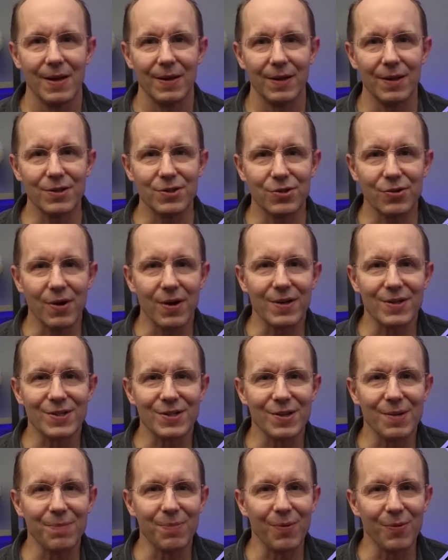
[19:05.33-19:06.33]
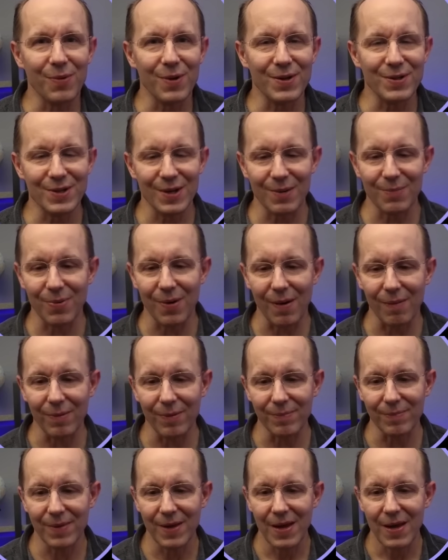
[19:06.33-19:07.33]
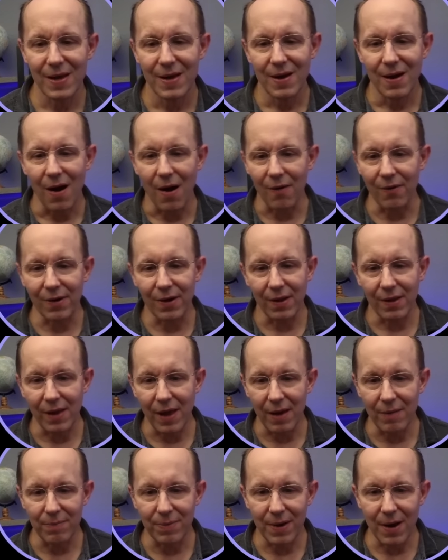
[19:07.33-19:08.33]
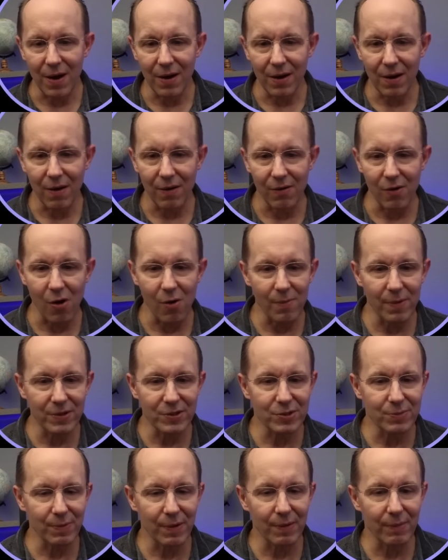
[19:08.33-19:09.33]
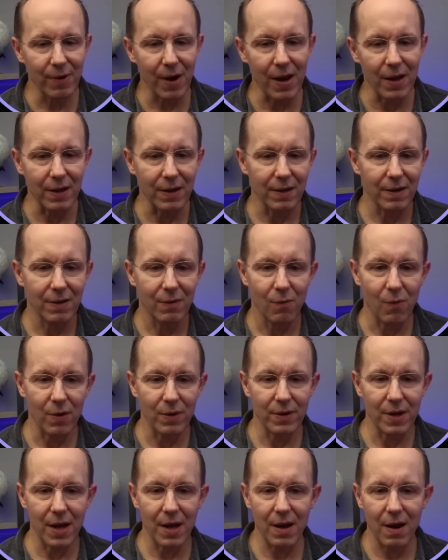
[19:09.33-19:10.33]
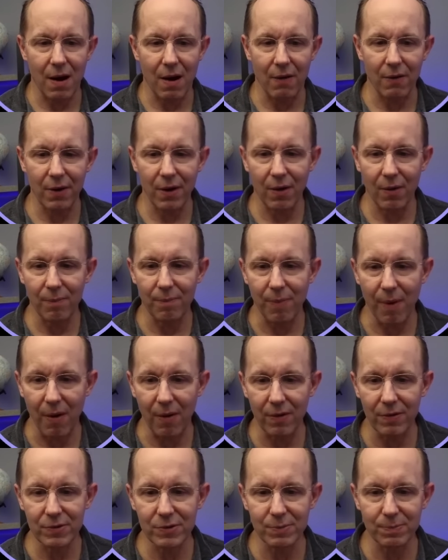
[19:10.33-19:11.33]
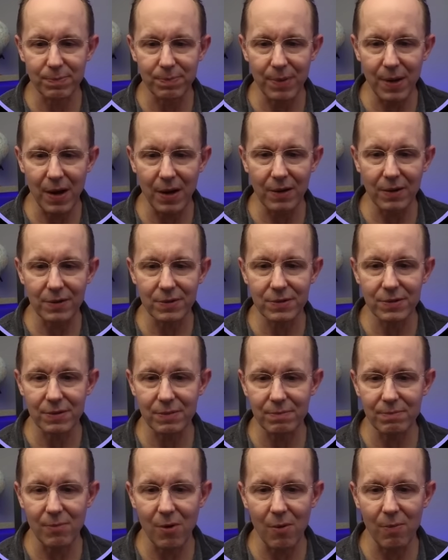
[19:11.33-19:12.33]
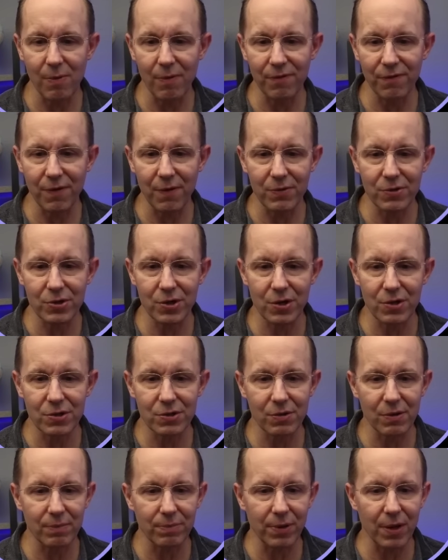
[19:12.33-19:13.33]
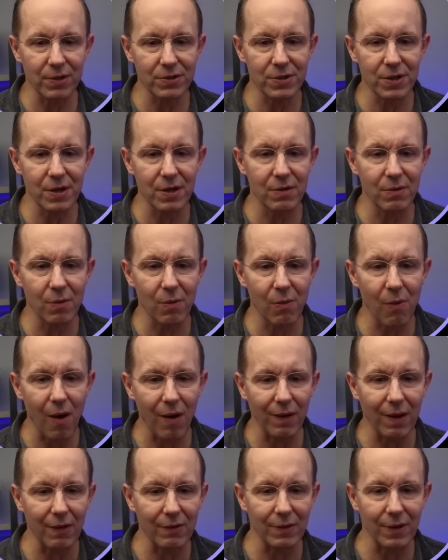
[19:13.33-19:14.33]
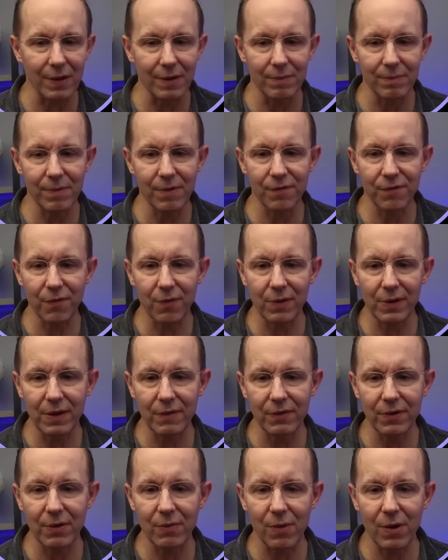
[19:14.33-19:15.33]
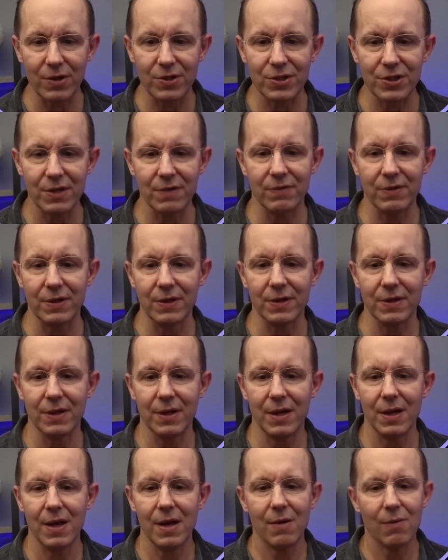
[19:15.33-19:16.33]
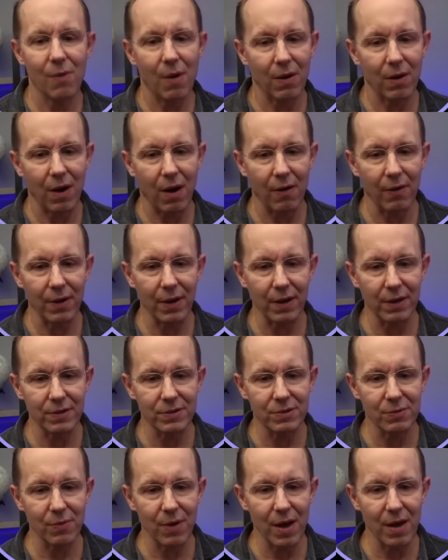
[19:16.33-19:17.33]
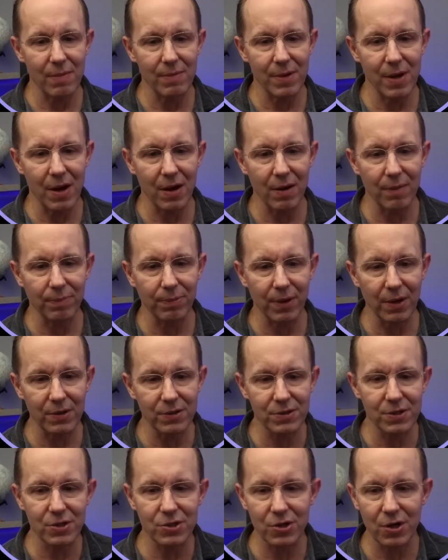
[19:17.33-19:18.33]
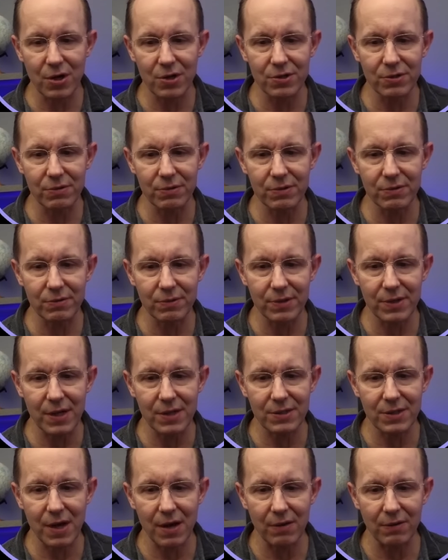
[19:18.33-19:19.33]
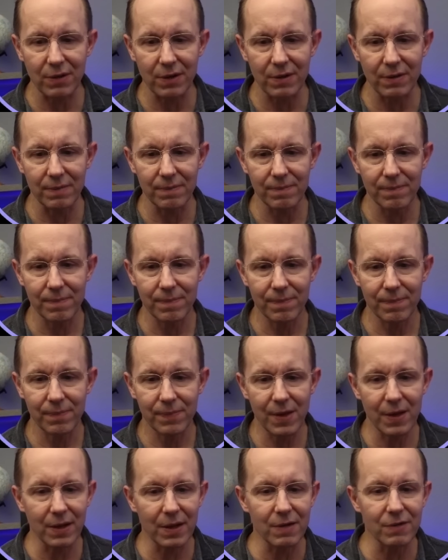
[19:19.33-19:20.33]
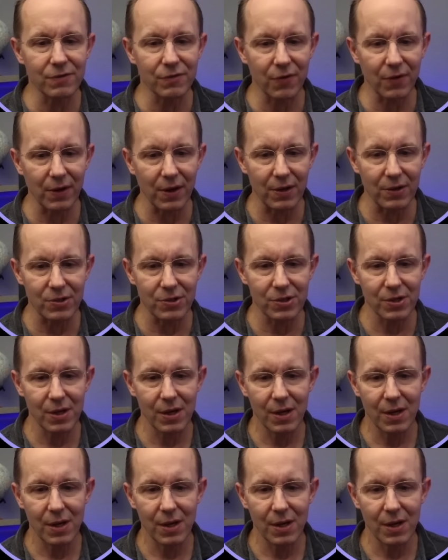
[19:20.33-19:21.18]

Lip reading: Let's try a simple reasoning problem. Ariel and Bianca are home on spring break. One day, Ariel borrows Bianca's mobile phone charger and plugs it into a wall outlet before leaving to watch TV. While Ariel is away, Bianca plugs the charger into her desk outlet, then leaves for lunch.